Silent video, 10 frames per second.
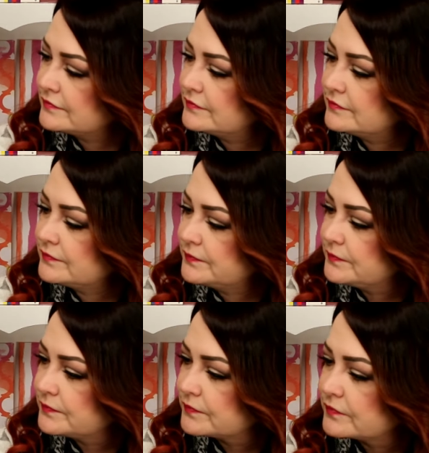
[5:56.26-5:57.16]

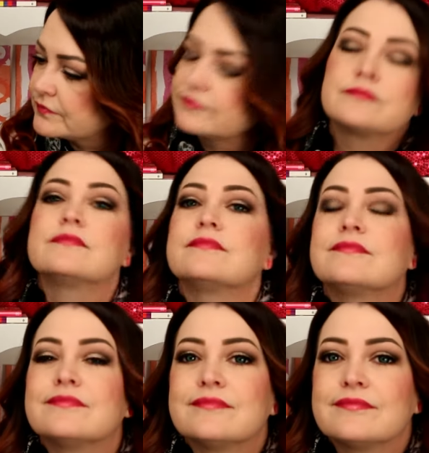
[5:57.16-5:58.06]

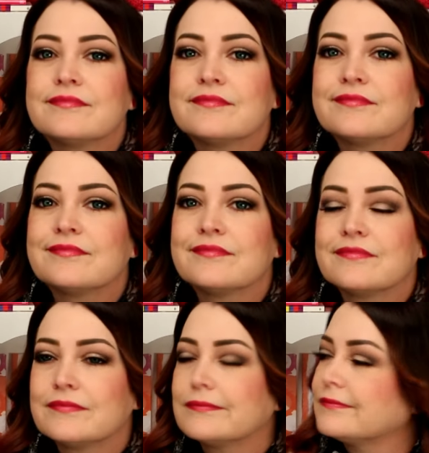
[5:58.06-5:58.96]

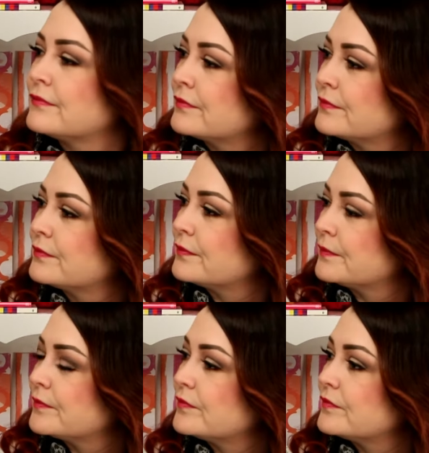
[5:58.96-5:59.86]

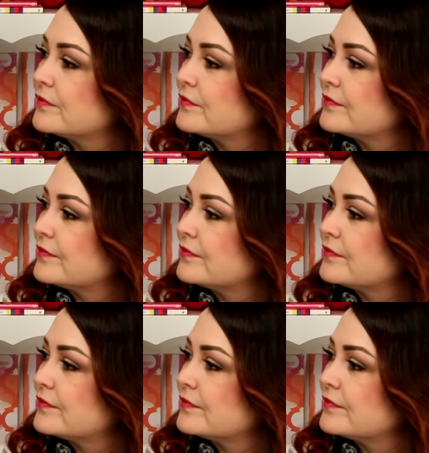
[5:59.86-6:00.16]
This person isn't speaking.